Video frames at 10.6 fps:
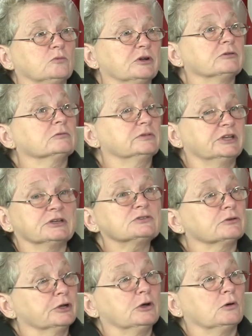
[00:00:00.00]
whether yes or
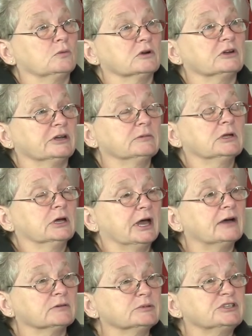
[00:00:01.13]
no we're going to
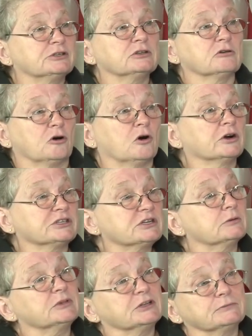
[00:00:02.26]
have a particular artist
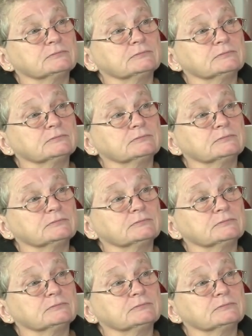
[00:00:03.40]
come in.